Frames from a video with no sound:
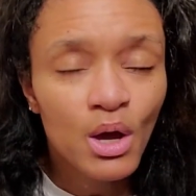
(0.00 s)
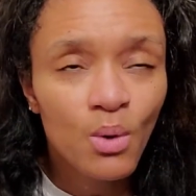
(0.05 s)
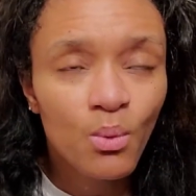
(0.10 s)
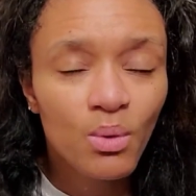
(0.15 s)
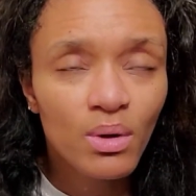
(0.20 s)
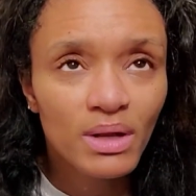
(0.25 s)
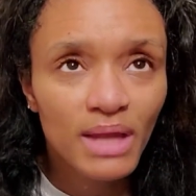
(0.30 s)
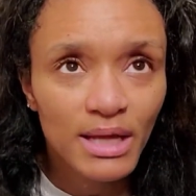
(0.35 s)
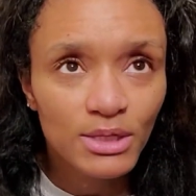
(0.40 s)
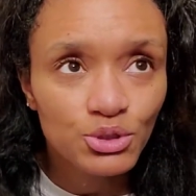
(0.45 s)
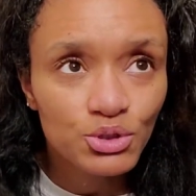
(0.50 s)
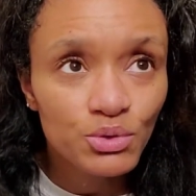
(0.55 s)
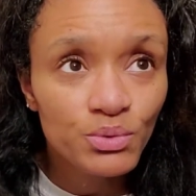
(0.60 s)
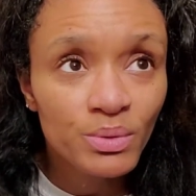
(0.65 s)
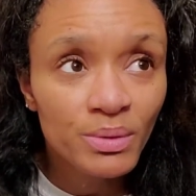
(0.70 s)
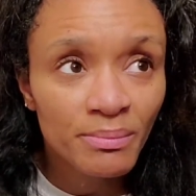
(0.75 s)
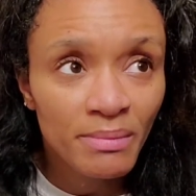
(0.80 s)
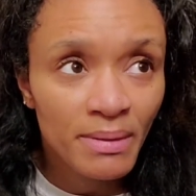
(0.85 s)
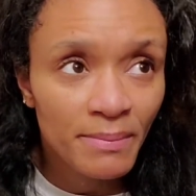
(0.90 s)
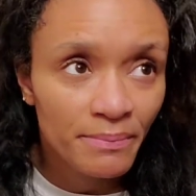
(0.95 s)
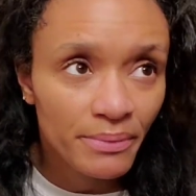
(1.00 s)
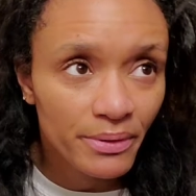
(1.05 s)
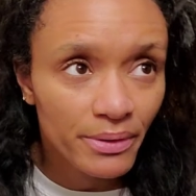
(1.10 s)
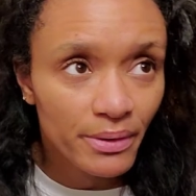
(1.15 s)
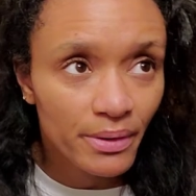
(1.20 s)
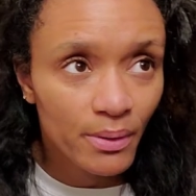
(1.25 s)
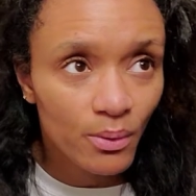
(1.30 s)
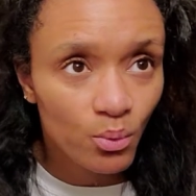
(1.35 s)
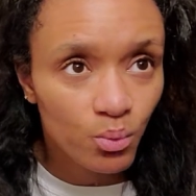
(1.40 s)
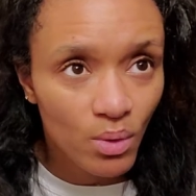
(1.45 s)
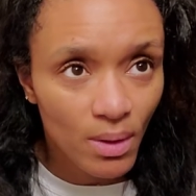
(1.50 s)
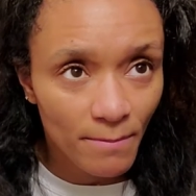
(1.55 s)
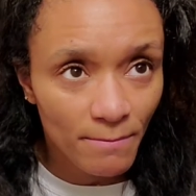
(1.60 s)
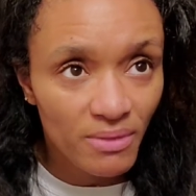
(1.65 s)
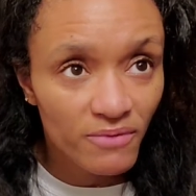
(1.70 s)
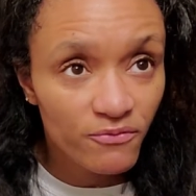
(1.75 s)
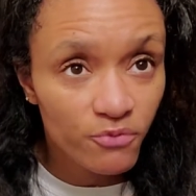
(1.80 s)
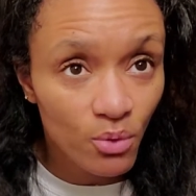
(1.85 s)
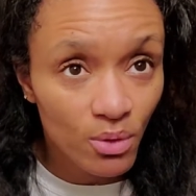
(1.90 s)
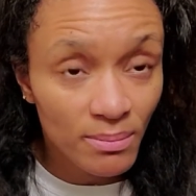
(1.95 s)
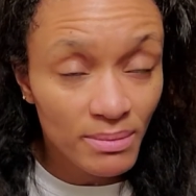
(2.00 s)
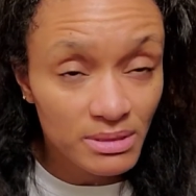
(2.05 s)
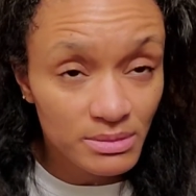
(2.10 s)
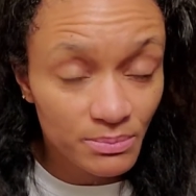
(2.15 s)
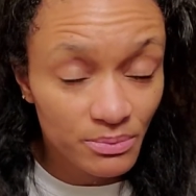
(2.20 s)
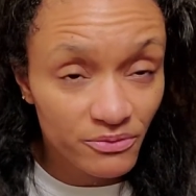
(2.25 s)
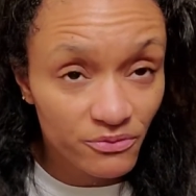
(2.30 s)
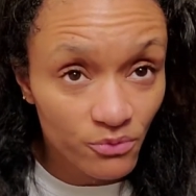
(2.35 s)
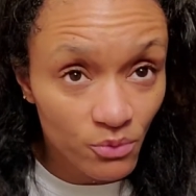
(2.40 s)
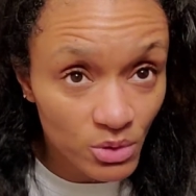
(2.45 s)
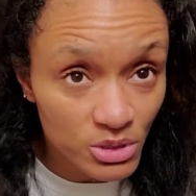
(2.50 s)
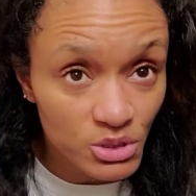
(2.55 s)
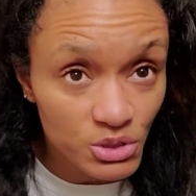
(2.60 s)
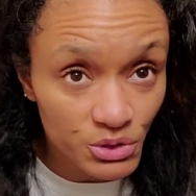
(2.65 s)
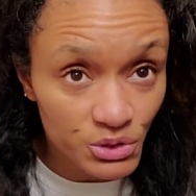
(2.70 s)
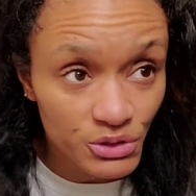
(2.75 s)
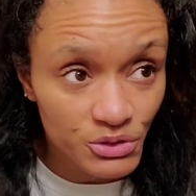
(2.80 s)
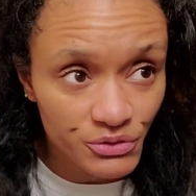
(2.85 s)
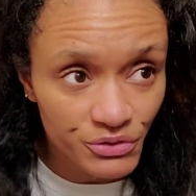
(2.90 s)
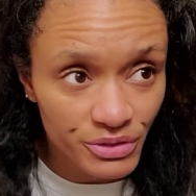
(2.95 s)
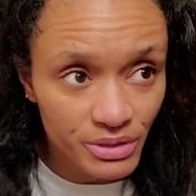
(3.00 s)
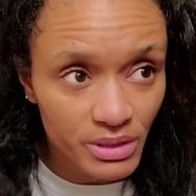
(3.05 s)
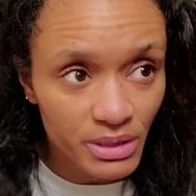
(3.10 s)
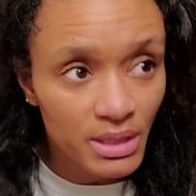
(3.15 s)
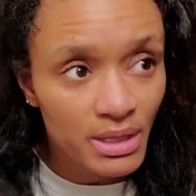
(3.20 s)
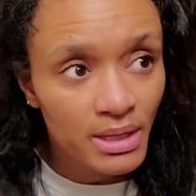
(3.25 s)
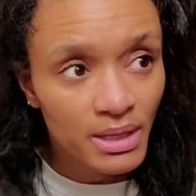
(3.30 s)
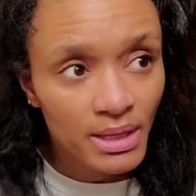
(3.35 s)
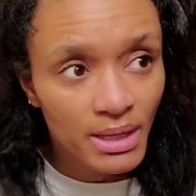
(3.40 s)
Well, I do remember before surgery,